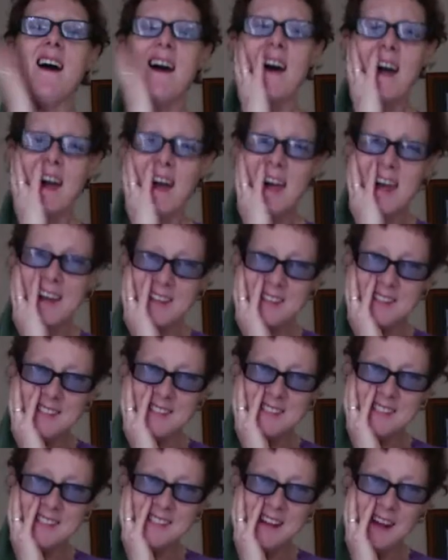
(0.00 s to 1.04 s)

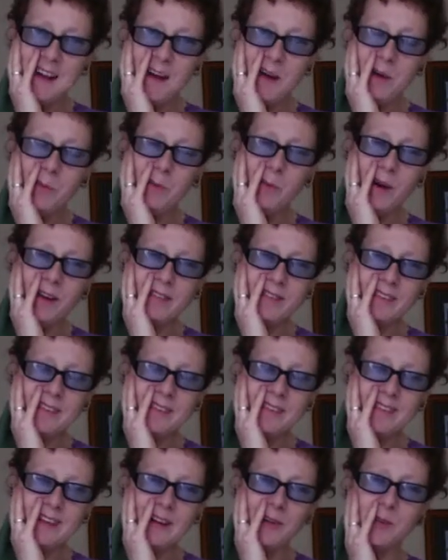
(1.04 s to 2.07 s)
And I think
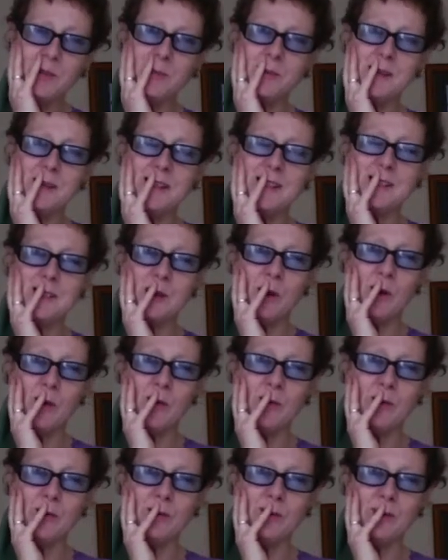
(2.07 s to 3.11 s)
that could have been
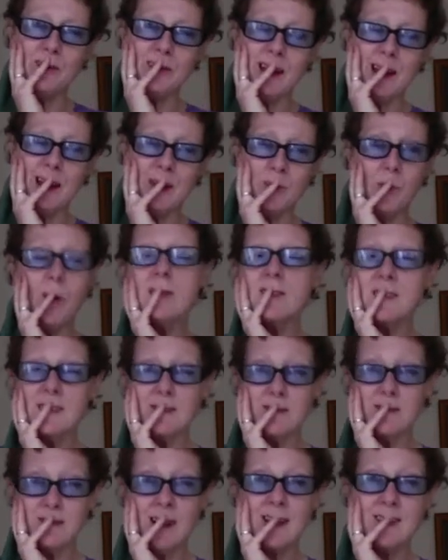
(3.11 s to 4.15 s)
solved, and was in
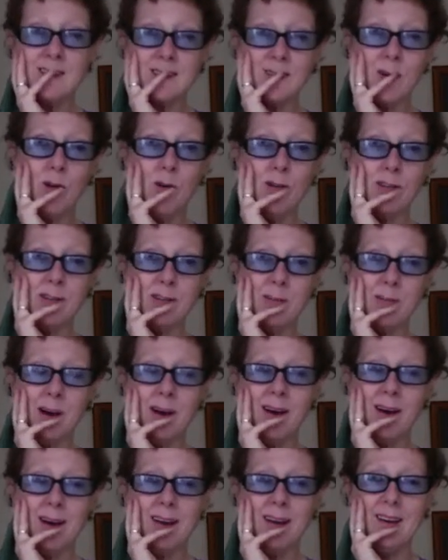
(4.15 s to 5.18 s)
fact solved,
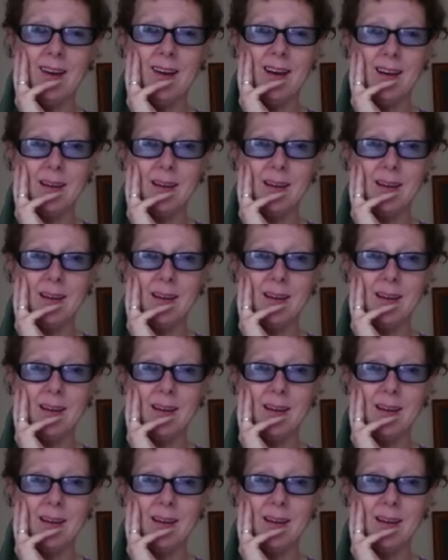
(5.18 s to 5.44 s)
by